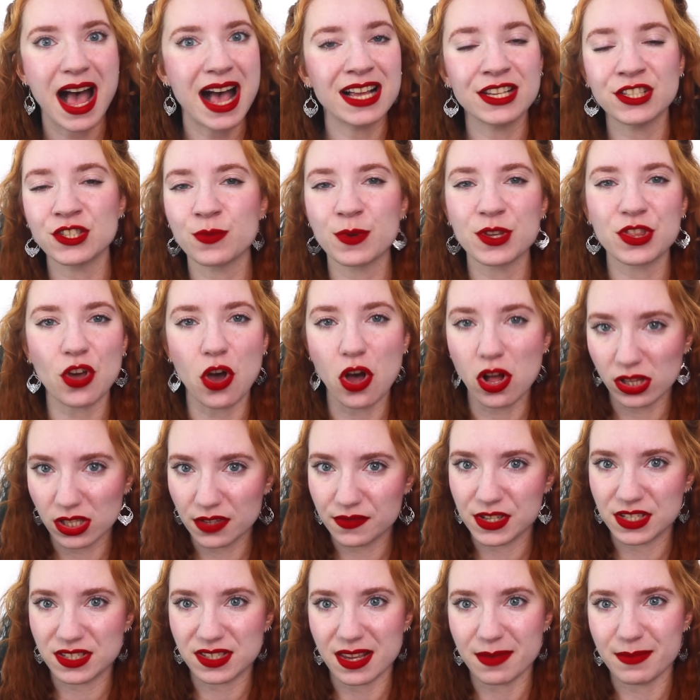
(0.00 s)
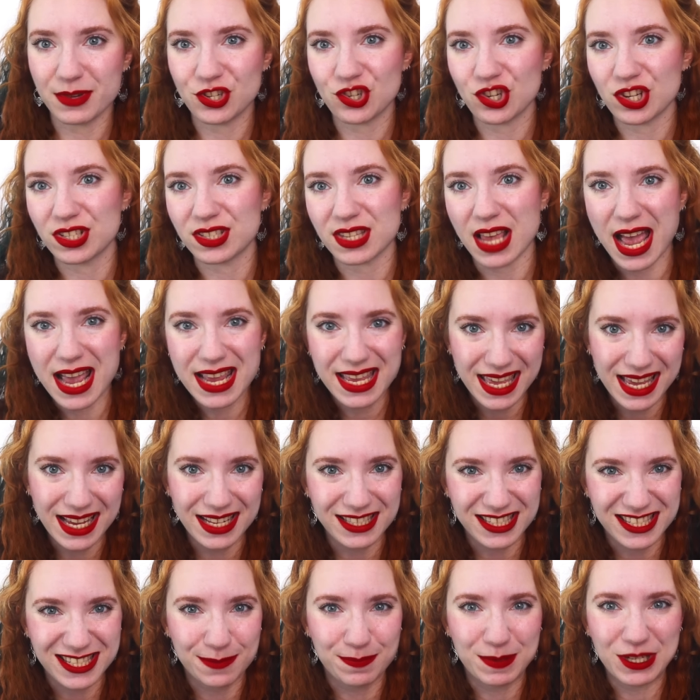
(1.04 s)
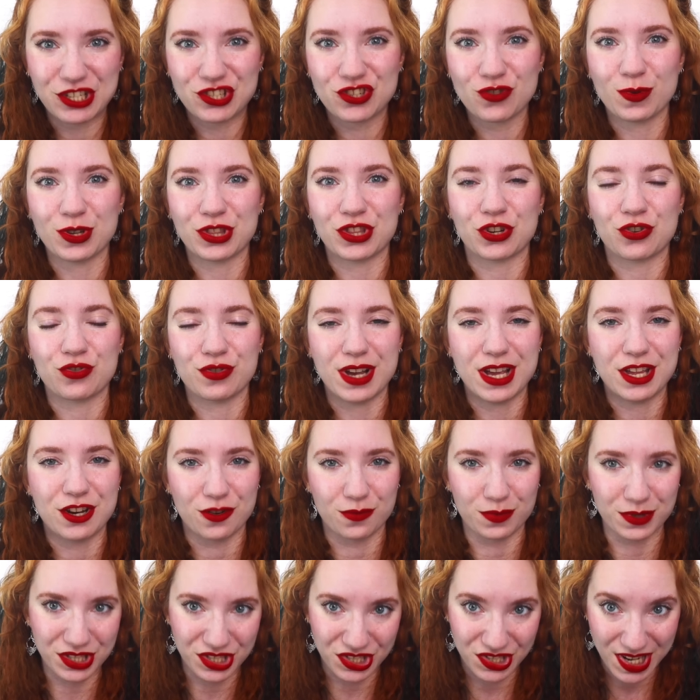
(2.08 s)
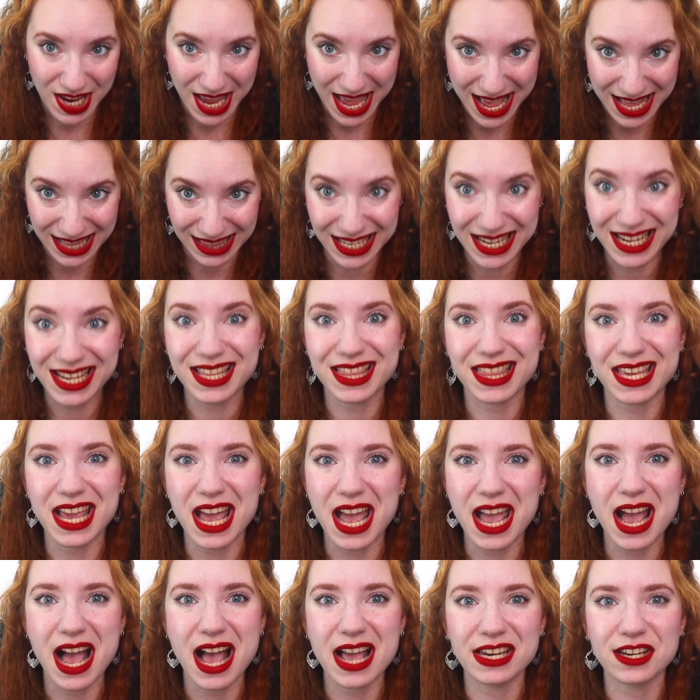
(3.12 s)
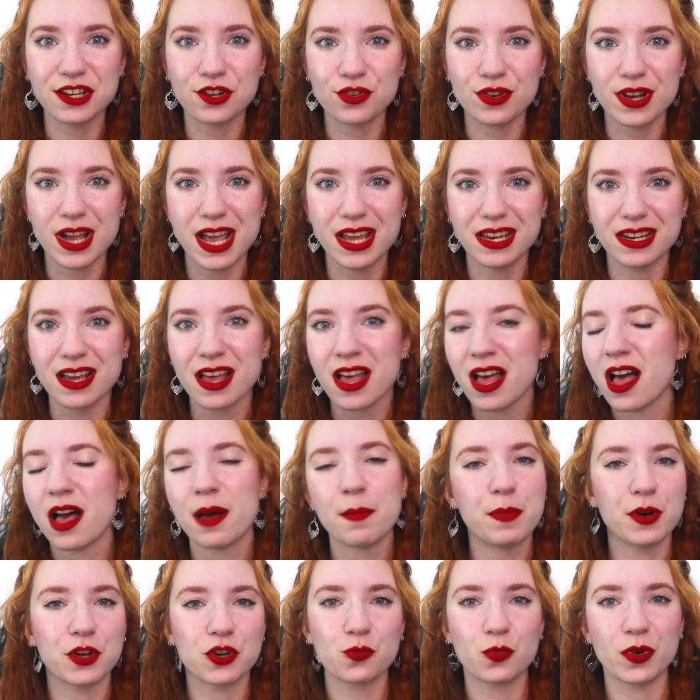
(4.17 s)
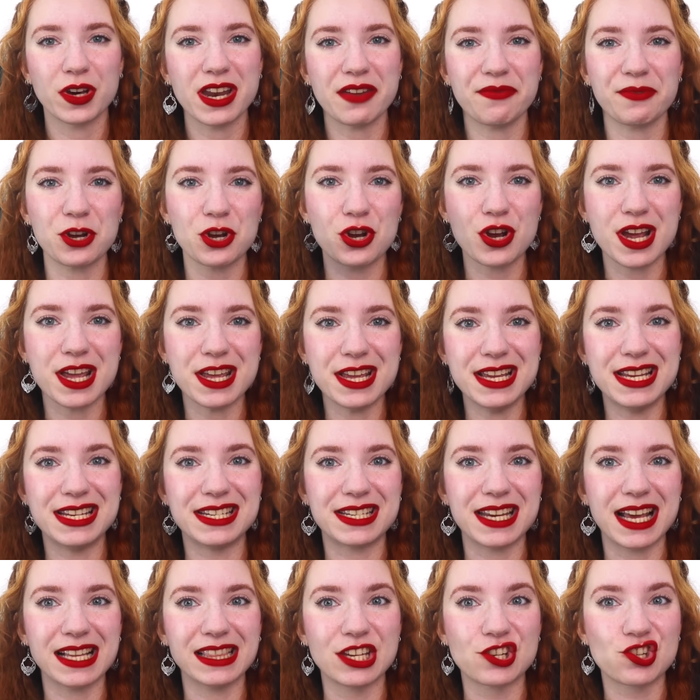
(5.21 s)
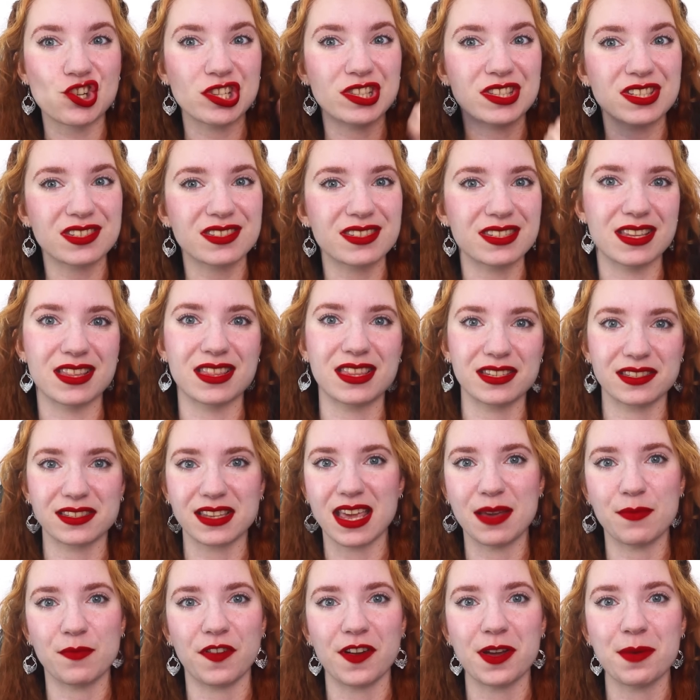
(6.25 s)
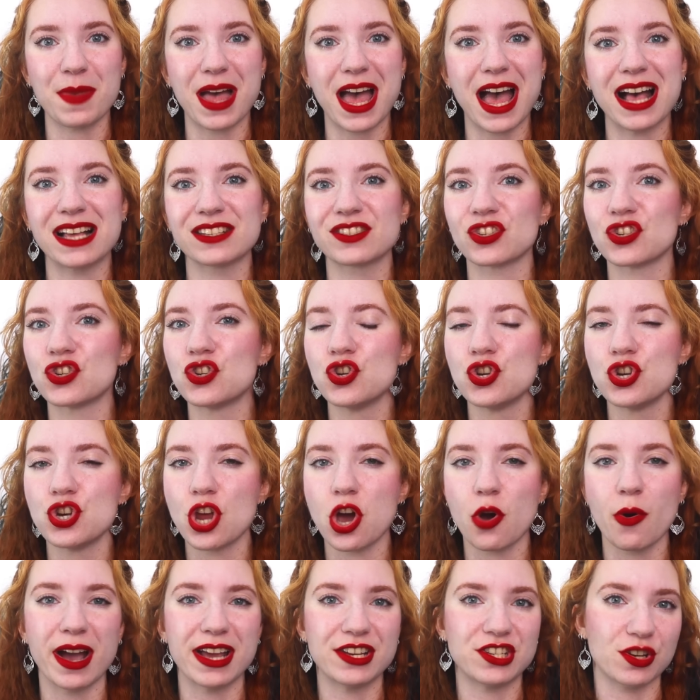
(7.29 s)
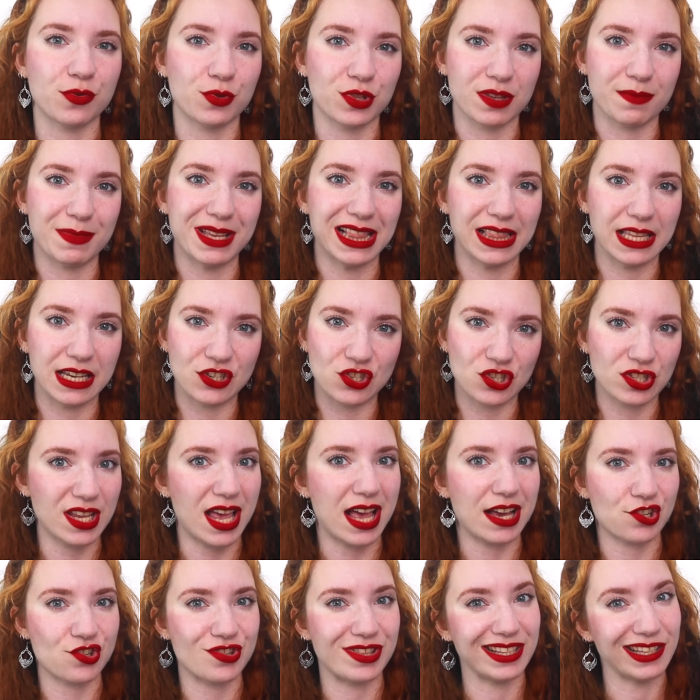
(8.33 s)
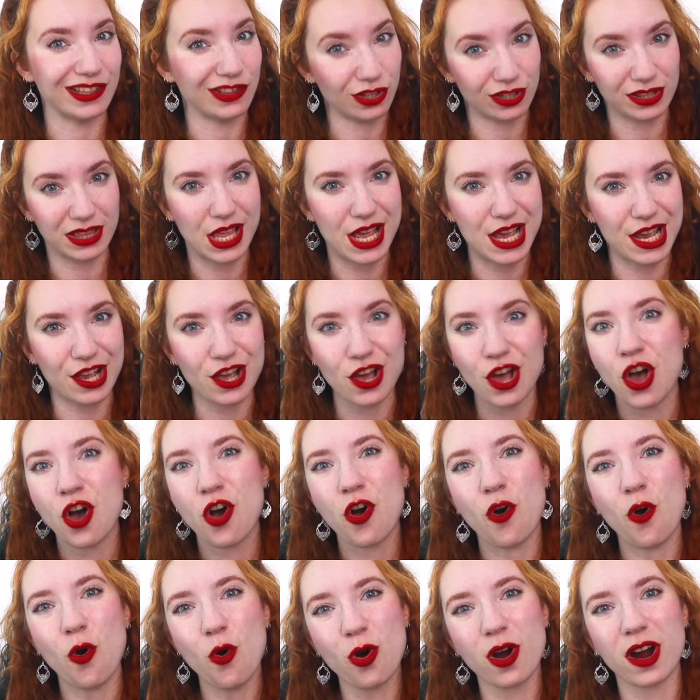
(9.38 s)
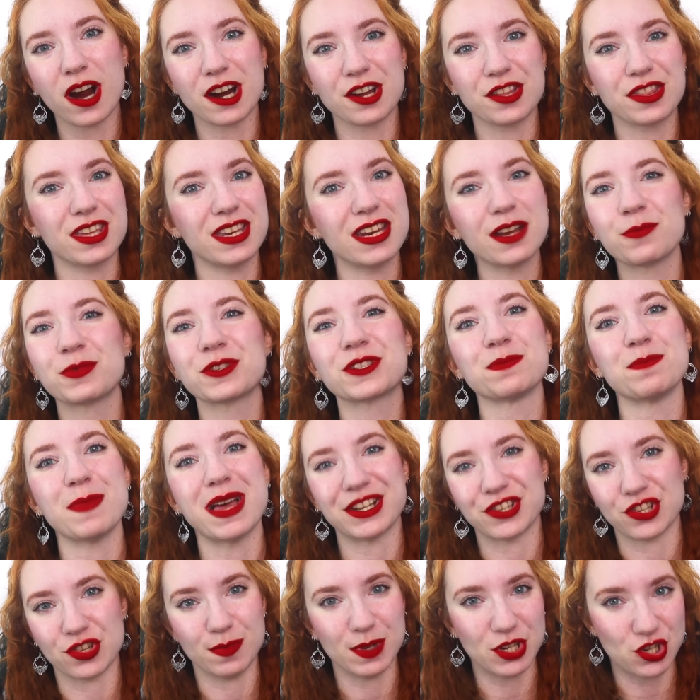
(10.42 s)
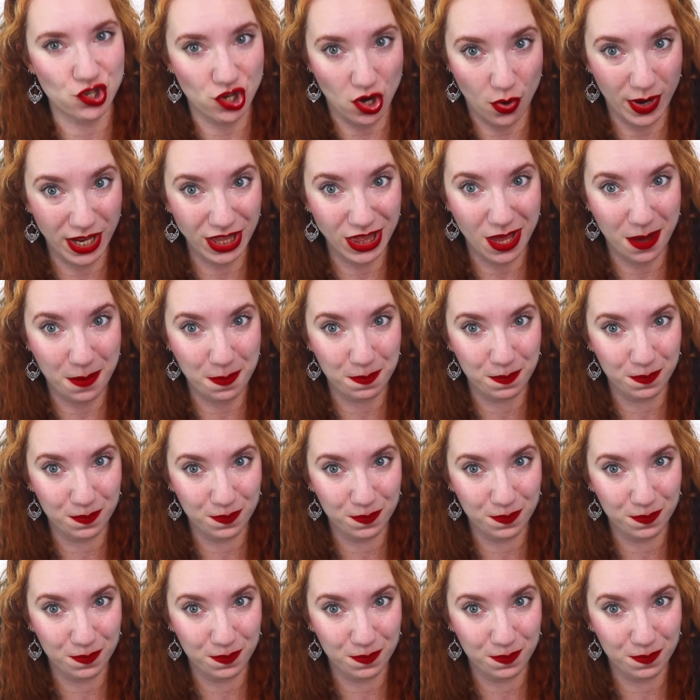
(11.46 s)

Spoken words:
As with all of these images, I can't speak to what the creator was telling the AI to create, but whatever intelligence this came from has no idea what the Middle Ages actually looked like, or that it was meant to be showing them.